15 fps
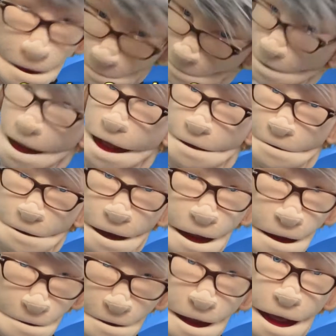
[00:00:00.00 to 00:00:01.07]
Good morning,
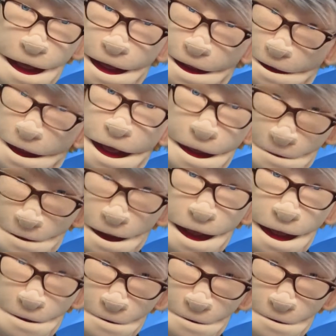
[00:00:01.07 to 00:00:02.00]
ladies and gentlemen.